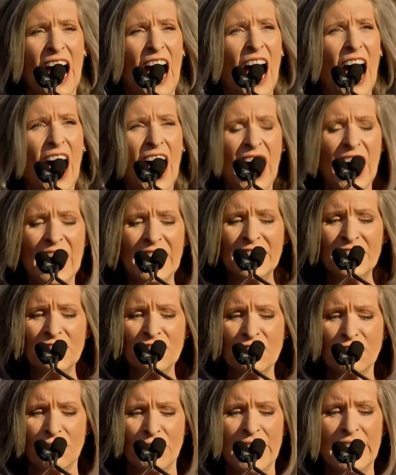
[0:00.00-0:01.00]

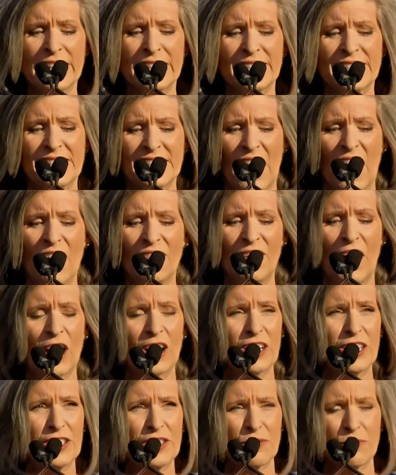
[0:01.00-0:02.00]
hundreds of our
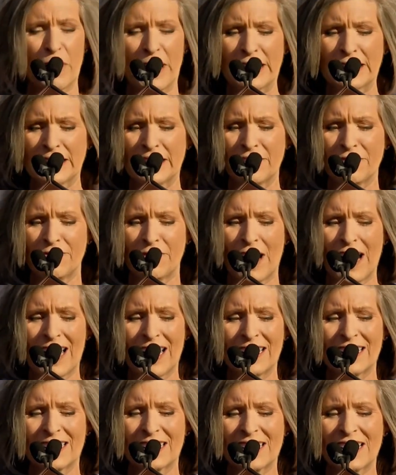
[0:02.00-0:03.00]
Israeli
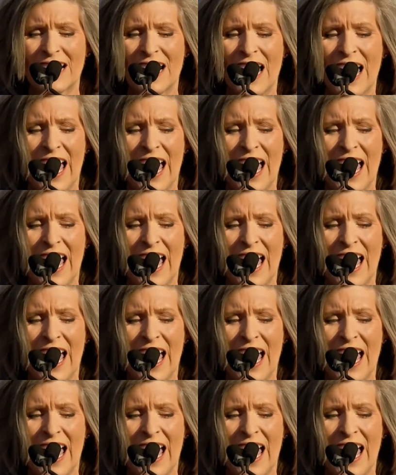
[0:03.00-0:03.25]
friends,